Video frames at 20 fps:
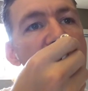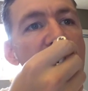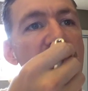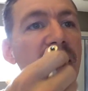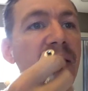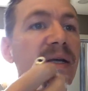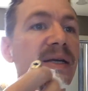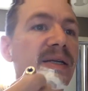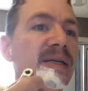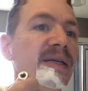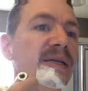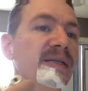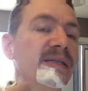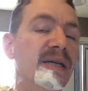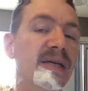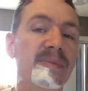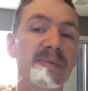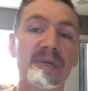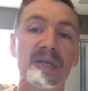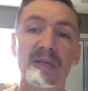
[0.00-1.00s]
And it did
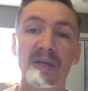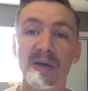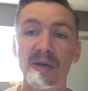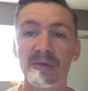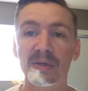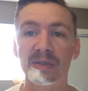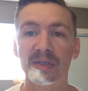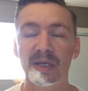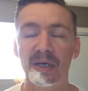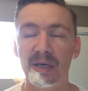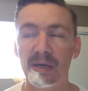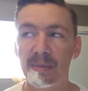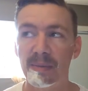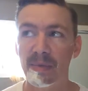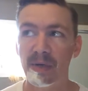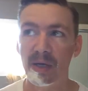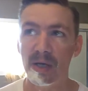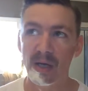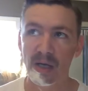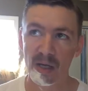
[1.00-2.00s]
take me a long
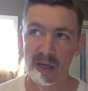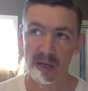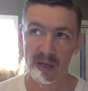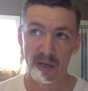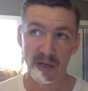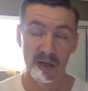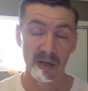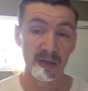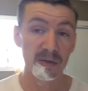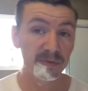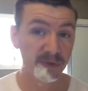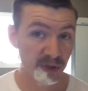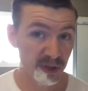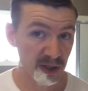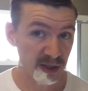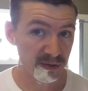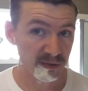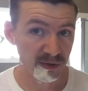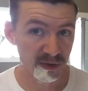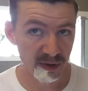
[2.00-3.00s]
time of
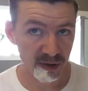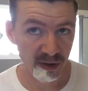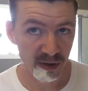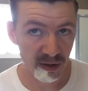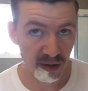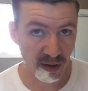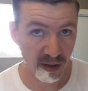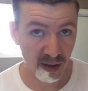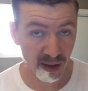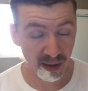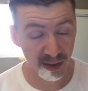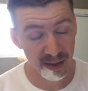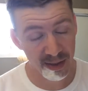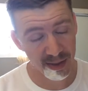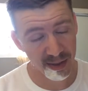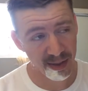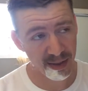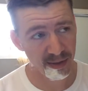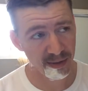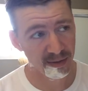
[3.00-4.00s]
shaving. I'll
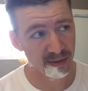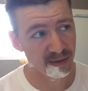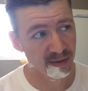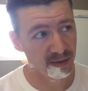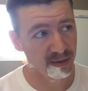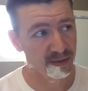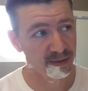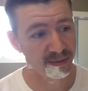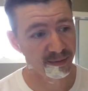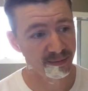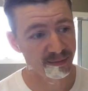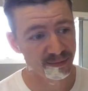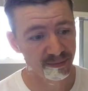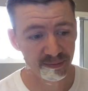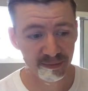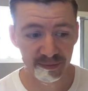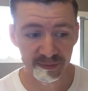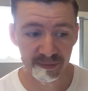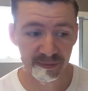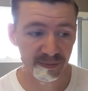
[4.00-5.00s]
tell you,
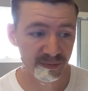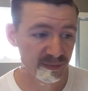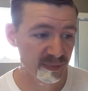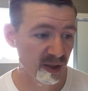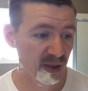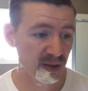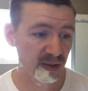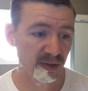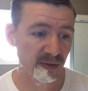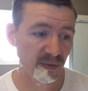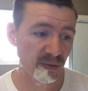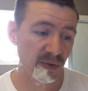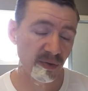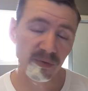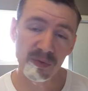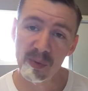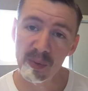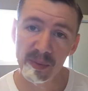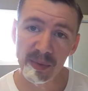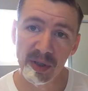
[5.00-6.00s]
probably 3 or
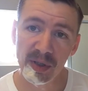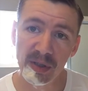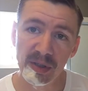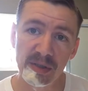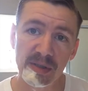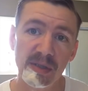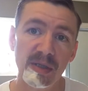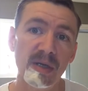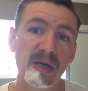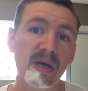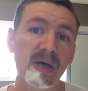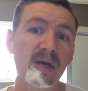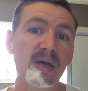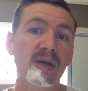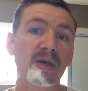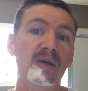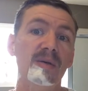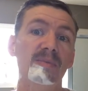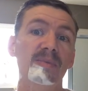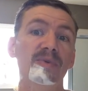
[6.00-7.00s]
4 months
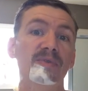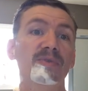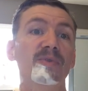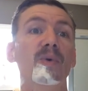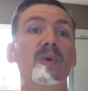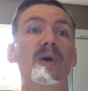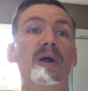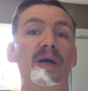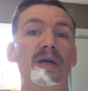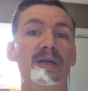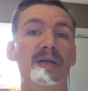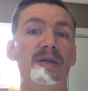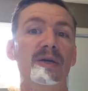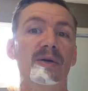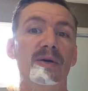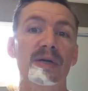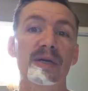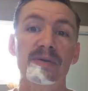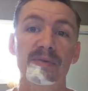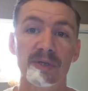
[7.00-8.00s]
before I could
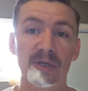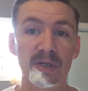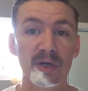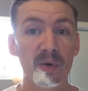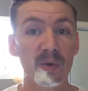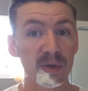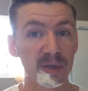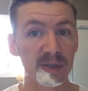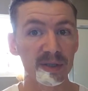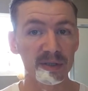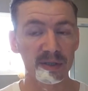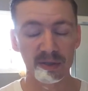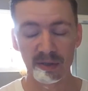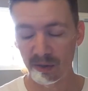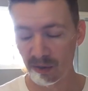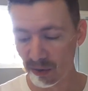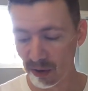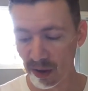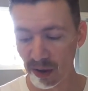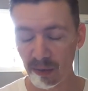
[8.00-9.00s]
even go against
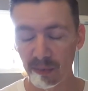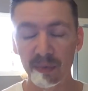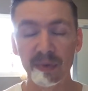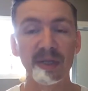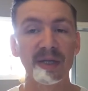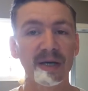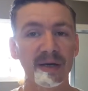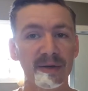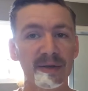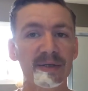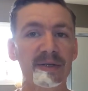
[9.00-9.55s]
the grain without